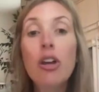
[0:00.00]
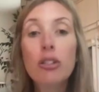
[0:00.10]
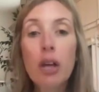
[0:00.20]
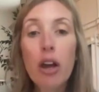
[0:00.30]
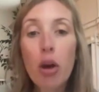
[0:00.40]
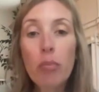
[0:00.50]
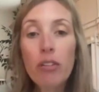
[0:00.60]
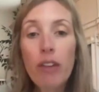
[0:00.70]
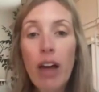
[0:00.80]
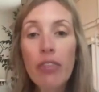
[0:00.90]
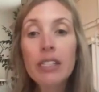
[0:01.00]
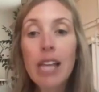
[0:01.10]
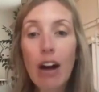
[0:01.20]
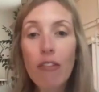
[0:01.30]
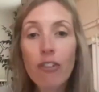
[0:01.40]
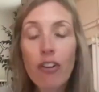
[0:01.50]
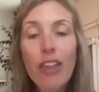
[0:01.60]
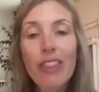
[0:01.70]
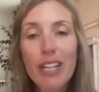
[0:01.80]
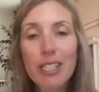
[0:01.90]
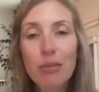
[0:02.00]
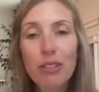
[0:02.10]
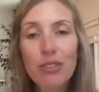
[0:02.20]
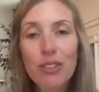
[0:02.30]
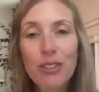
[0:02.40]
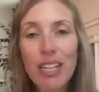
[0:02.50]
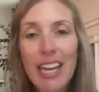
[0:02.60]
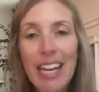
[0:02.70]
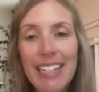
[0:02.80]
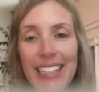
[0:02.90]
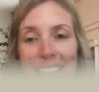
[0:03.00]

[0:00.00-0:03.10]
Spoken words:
So I hope you found this helpful, and thanks so much for tuning in.